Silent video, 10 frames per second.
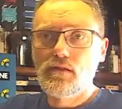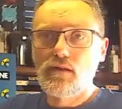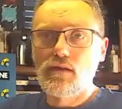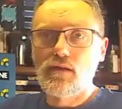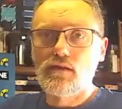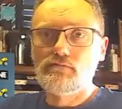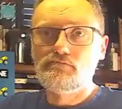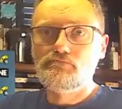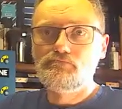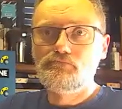I'm
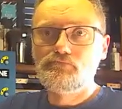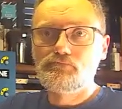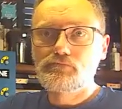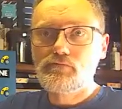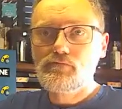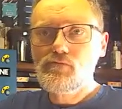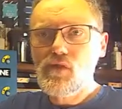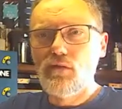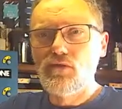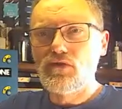
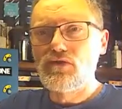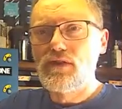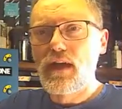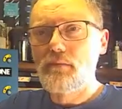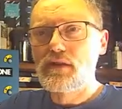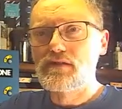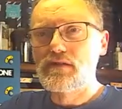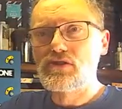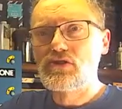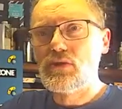not doing that because
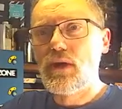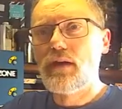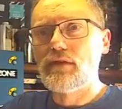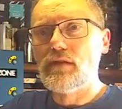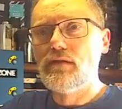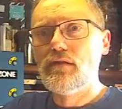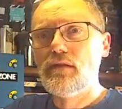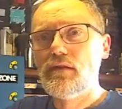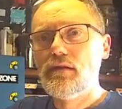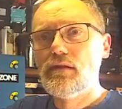it's too heavy.
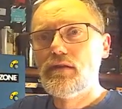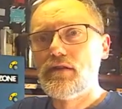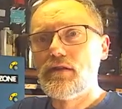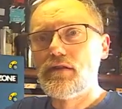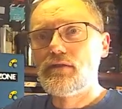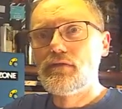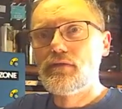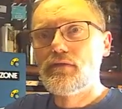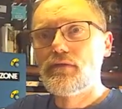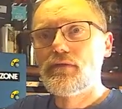
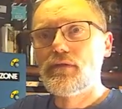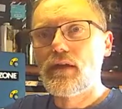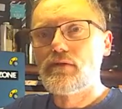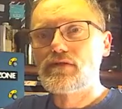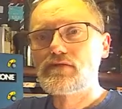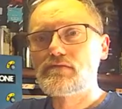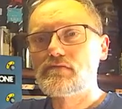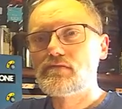There was,